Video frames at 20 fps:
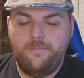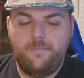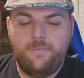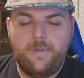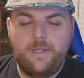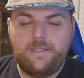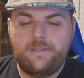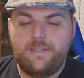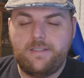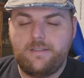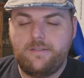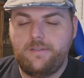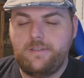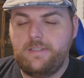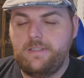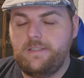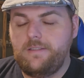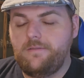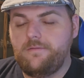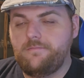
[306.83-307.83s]

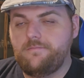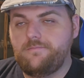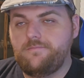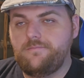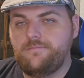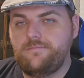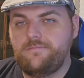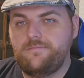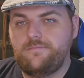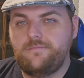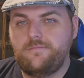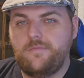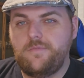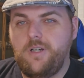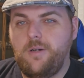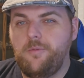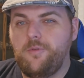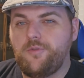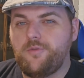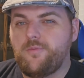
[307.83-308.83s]
basically
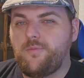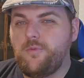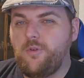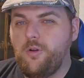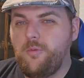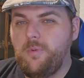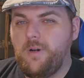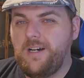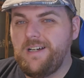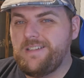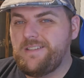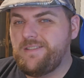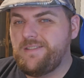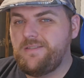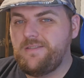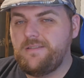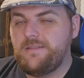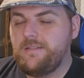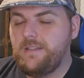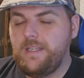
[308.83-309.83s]
almost
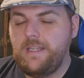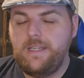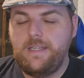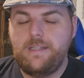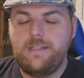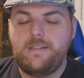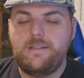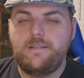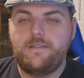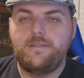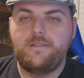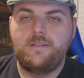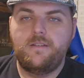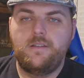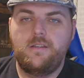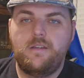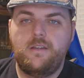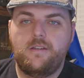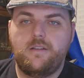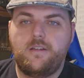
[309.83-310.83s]
robots and
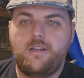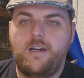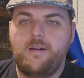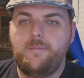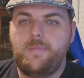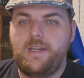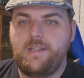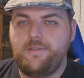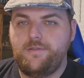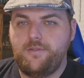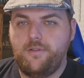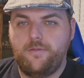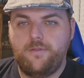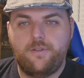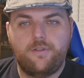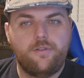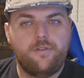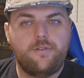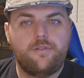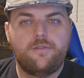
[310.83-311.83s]
combat
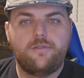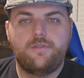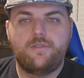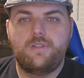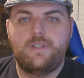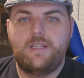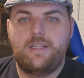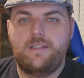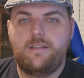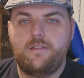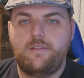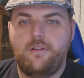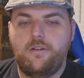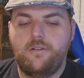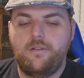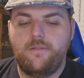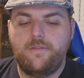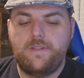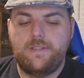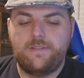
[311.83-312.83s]
servitors and
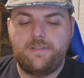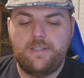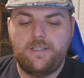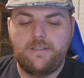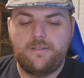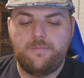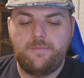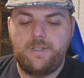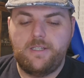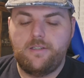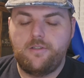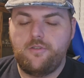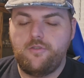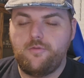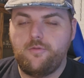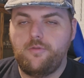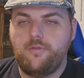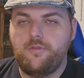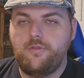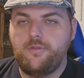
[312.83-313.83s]
all of these things being
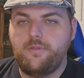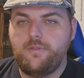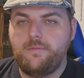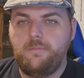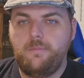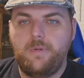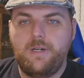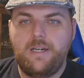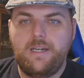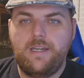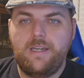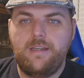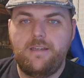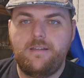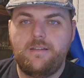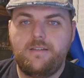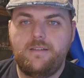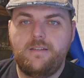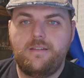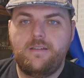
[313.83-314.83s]
controlled
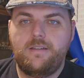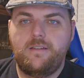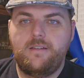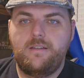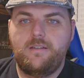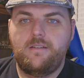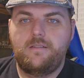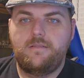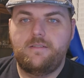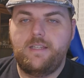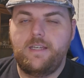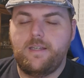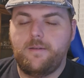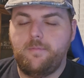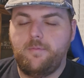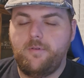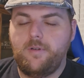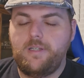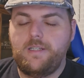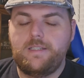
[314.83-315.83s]
by tech
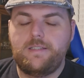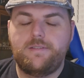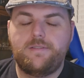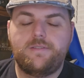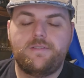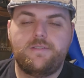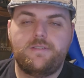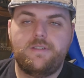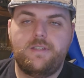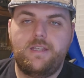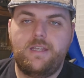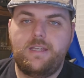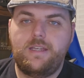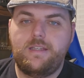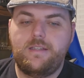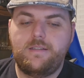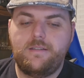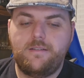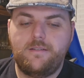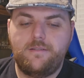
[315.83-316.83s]
priests
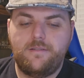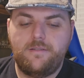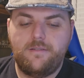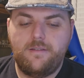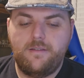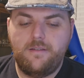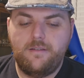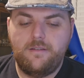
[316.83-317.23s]
and